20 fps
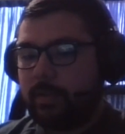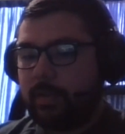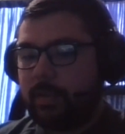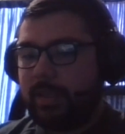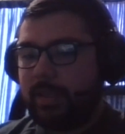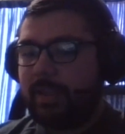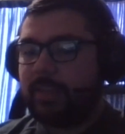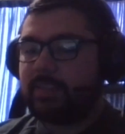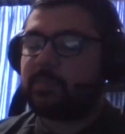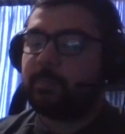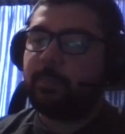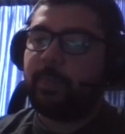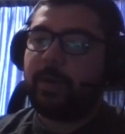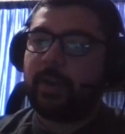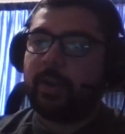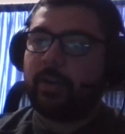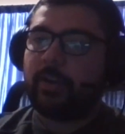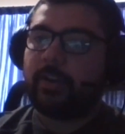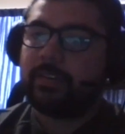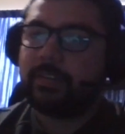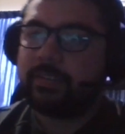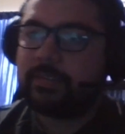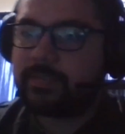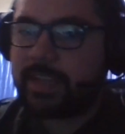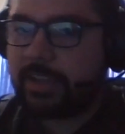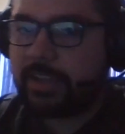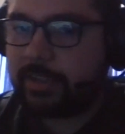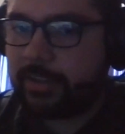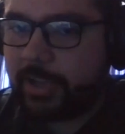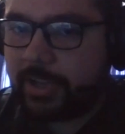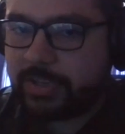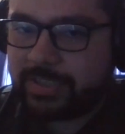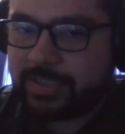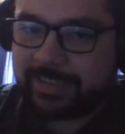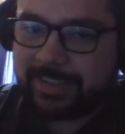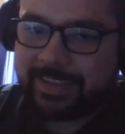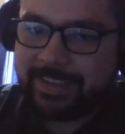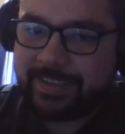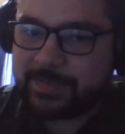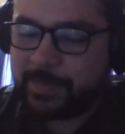it's better
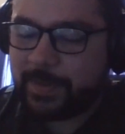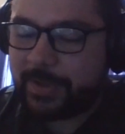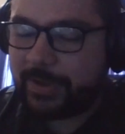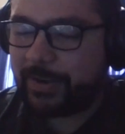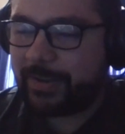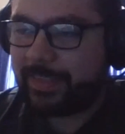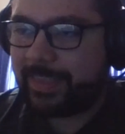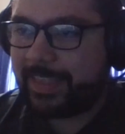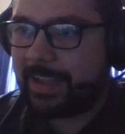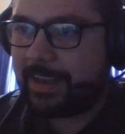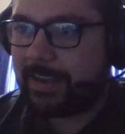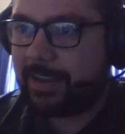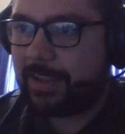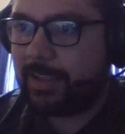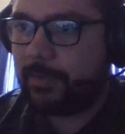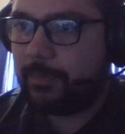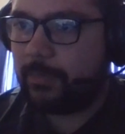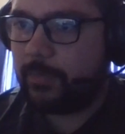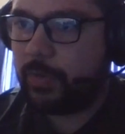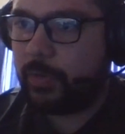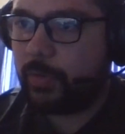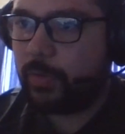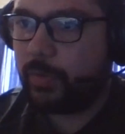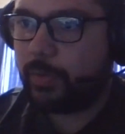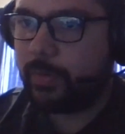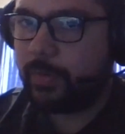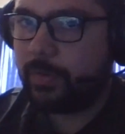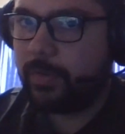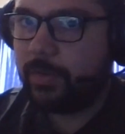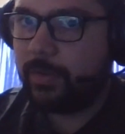psychologically. It's better that if you